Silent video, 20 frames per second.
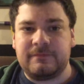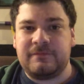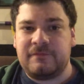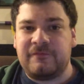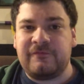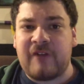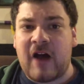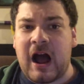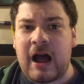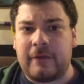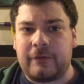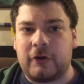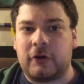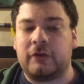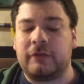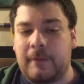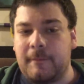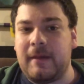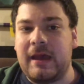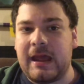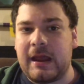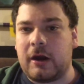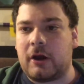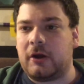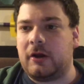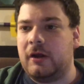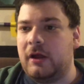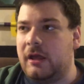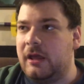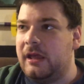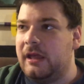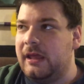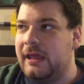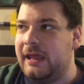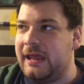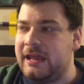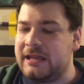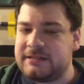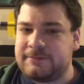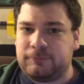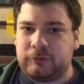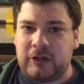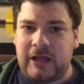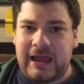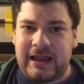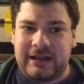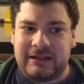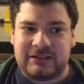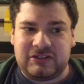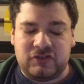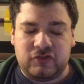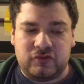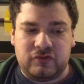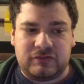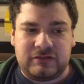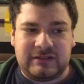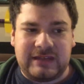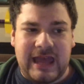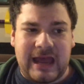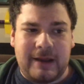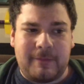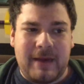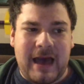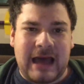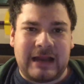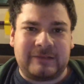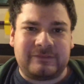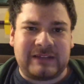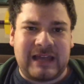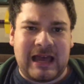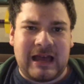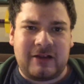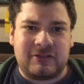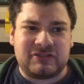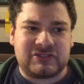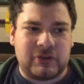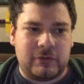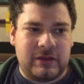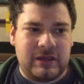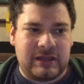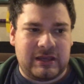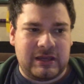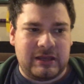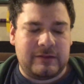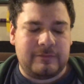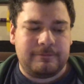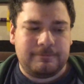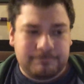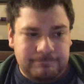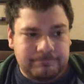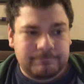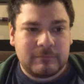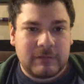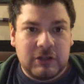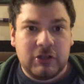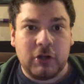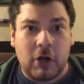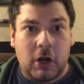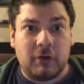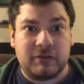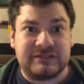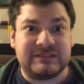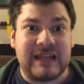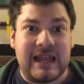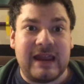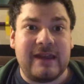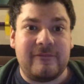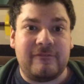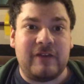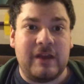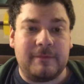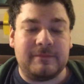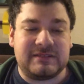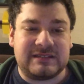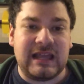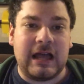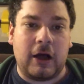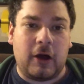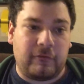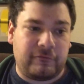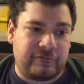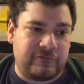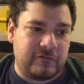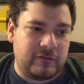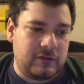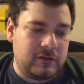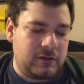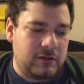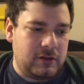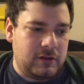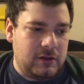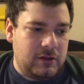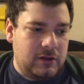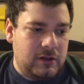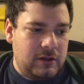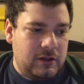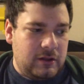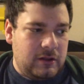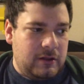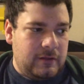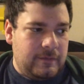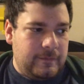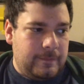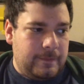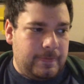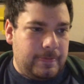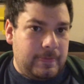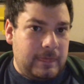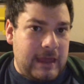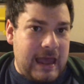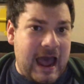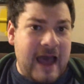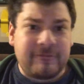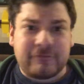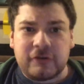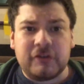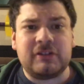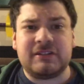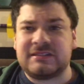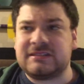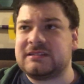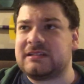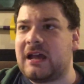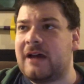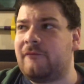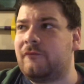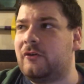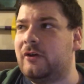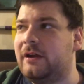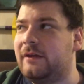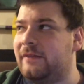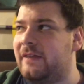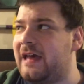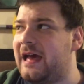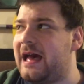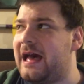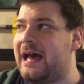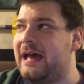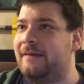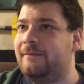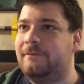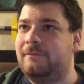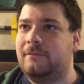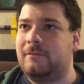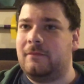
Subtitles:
father, the mayor, is planning to get him out of town so he can, save himself. After discovering that